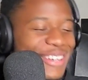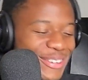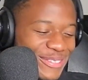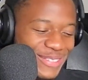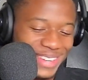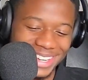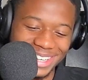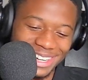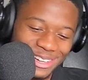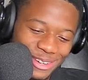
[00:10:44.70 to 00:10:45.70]
Man,
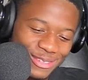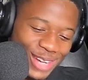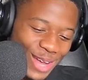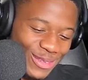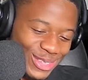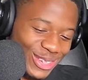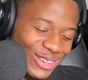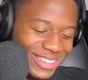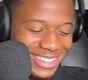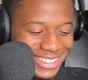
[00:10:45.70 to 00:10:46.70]
I love
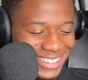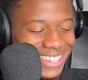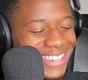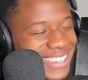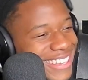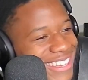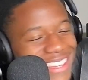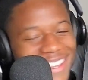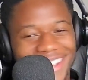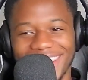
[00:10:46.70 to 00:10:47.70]
Nabito.
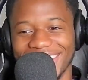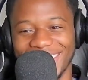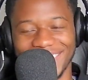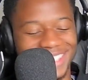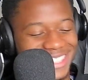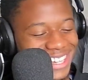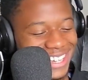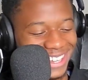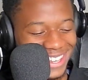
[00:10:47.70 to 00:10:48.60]
I love this guy.